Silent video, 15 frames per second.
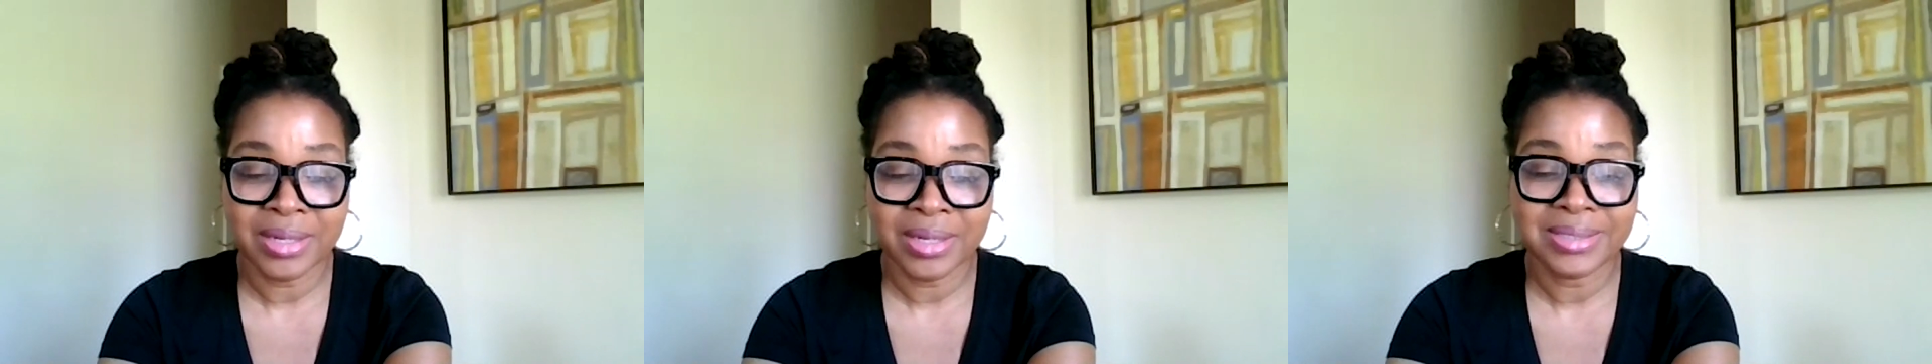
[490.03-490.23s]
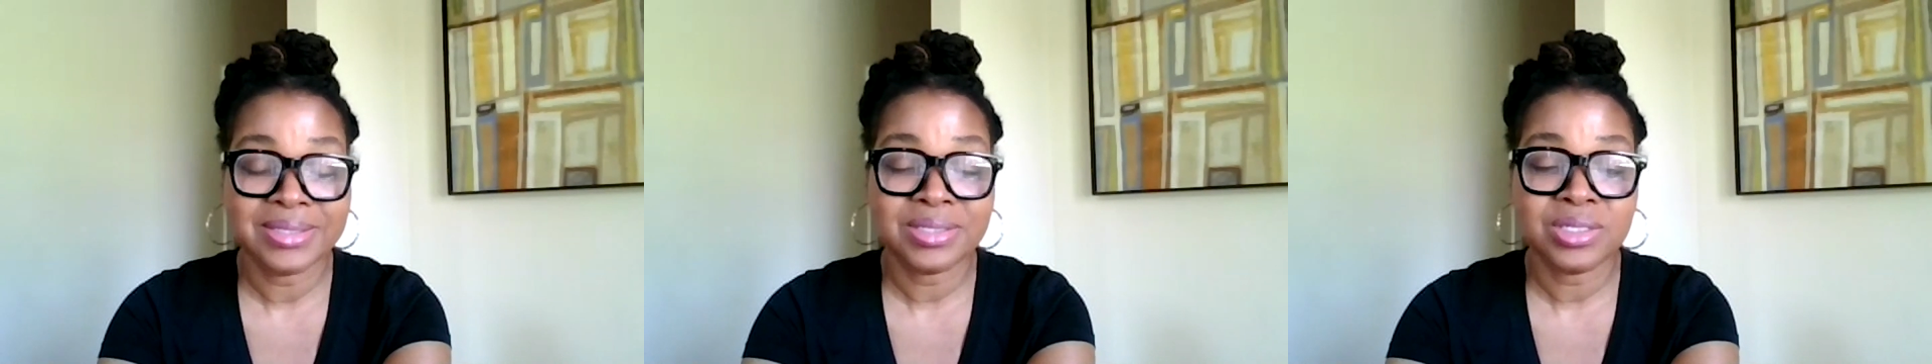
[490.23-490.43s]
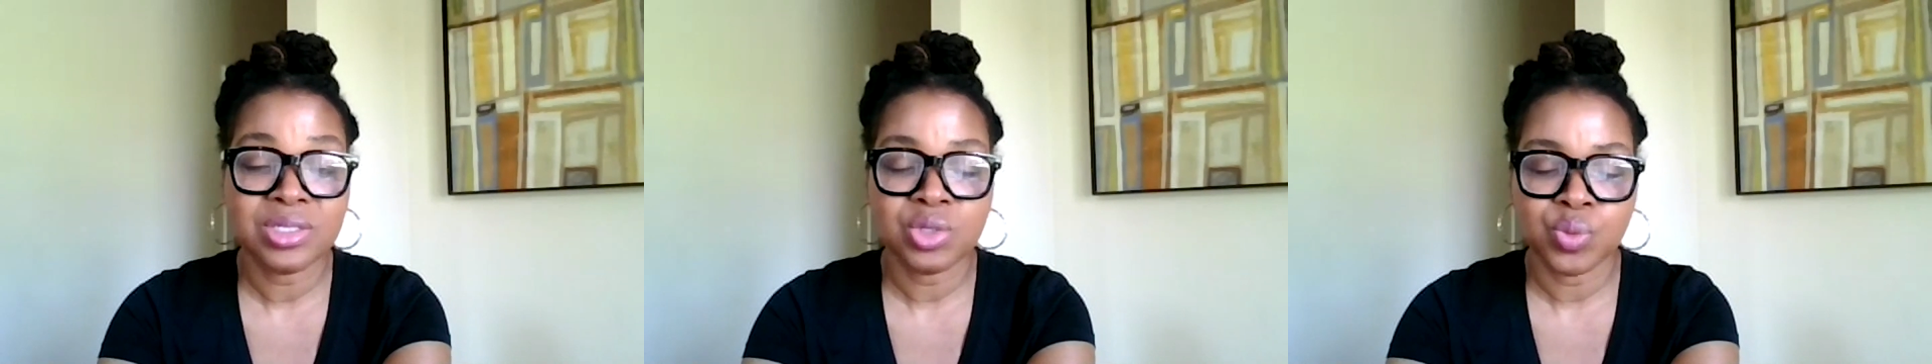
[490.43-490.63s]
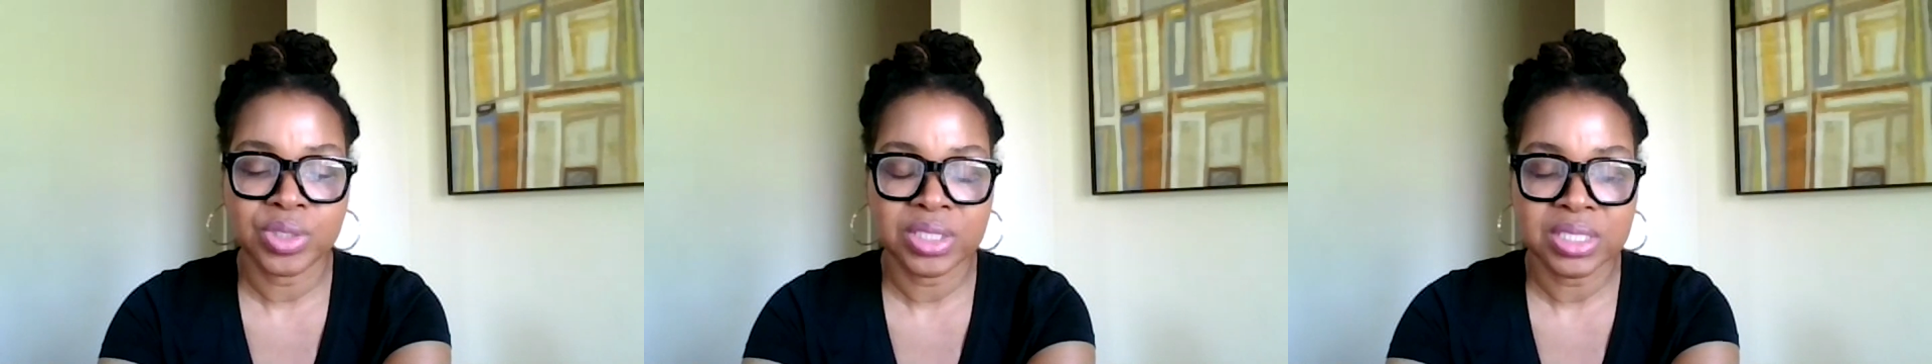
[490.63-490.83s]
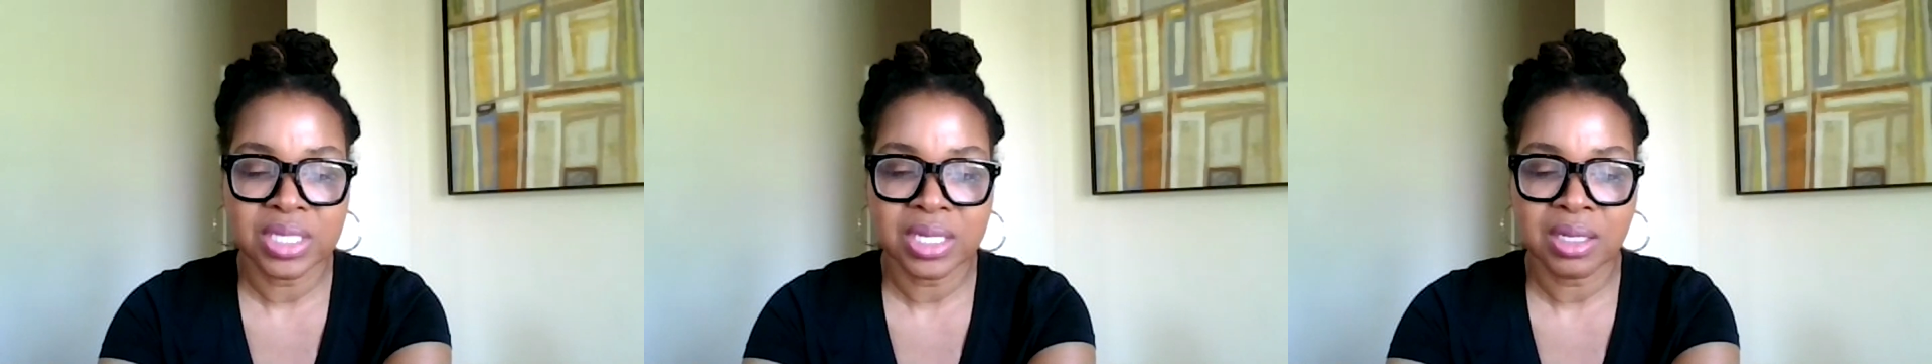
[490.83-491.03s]
and it still
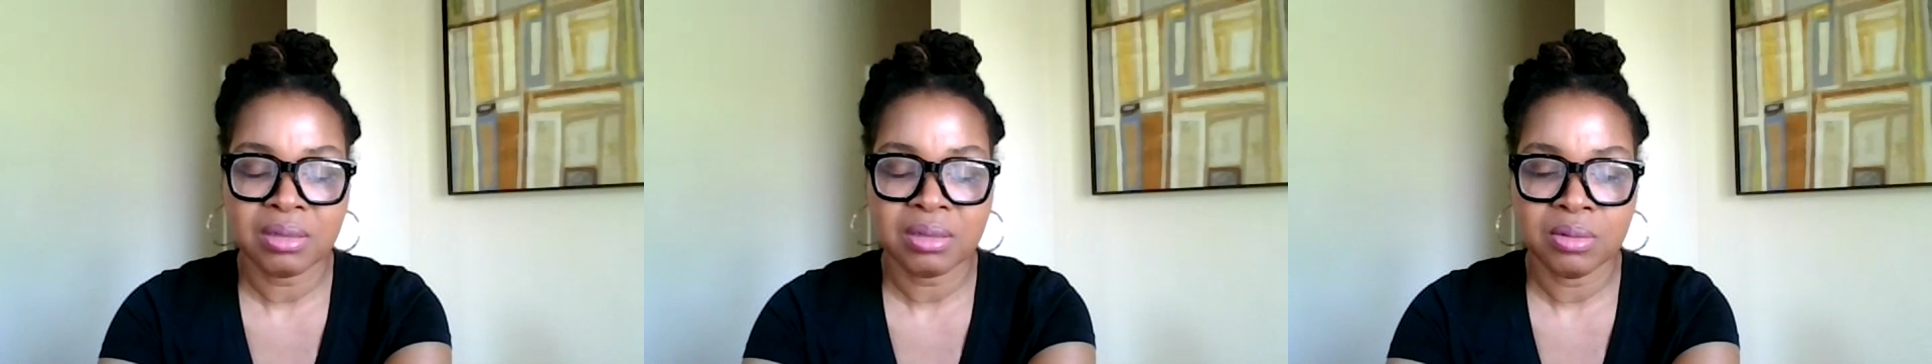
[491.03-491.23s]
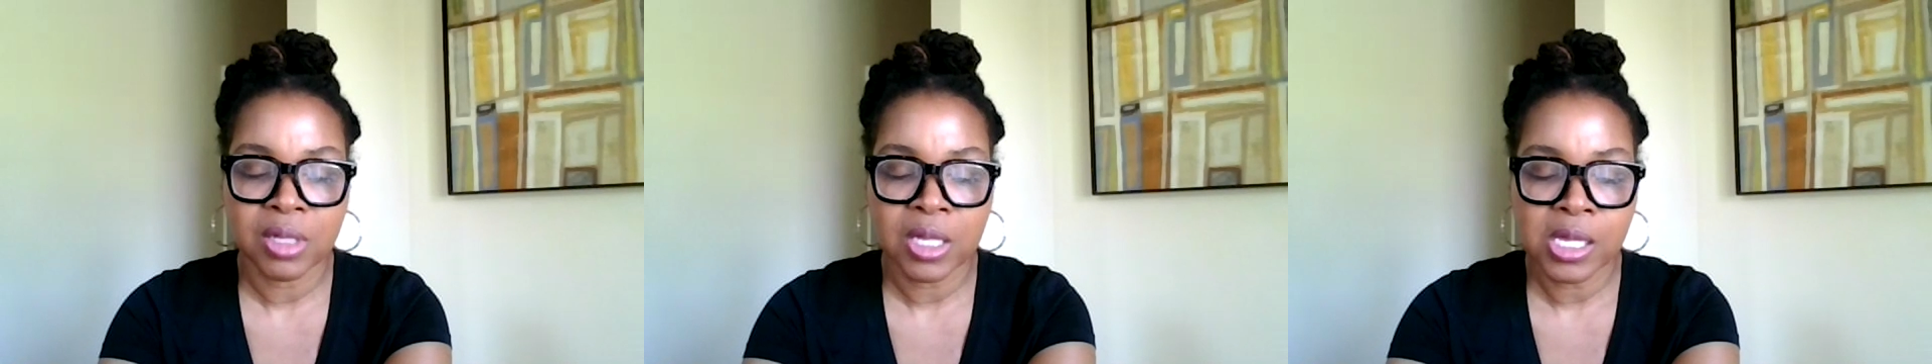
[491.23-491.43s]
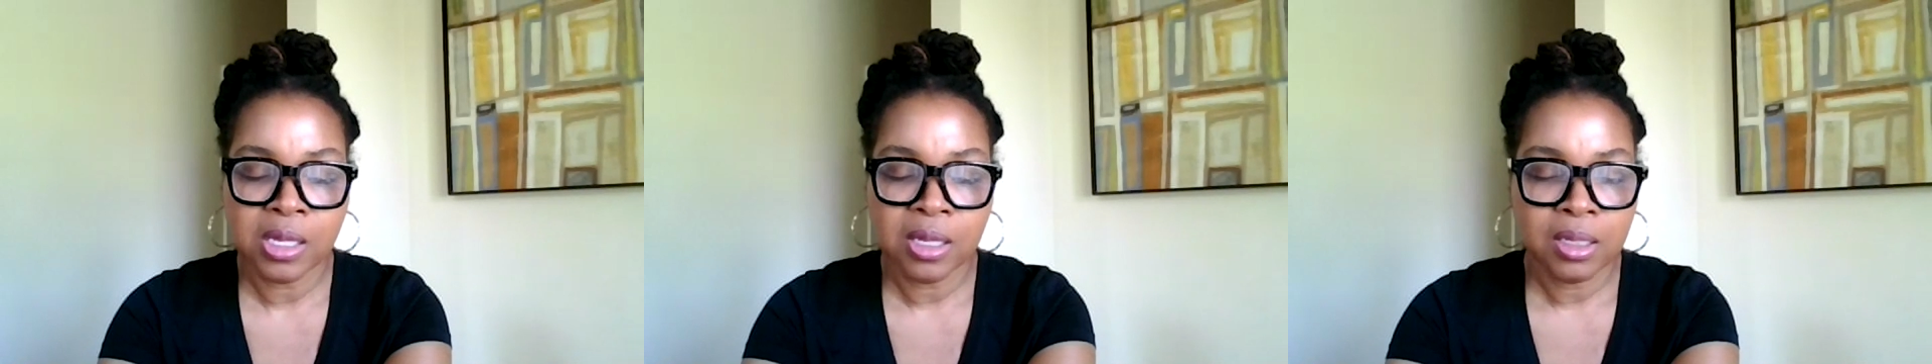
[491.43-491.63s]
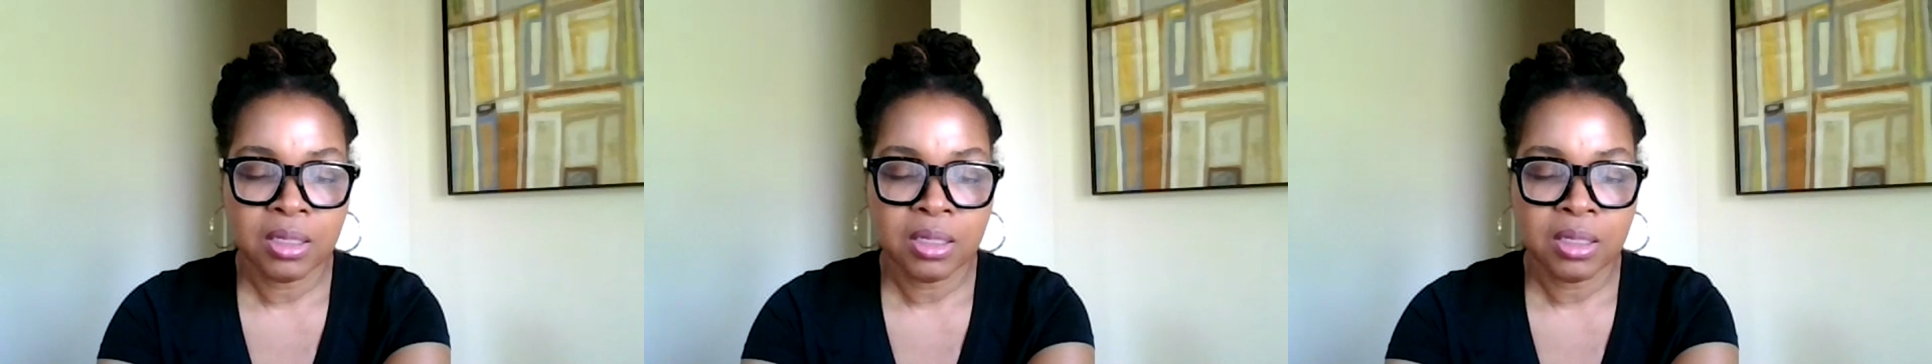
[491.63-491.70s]
wouldn't tell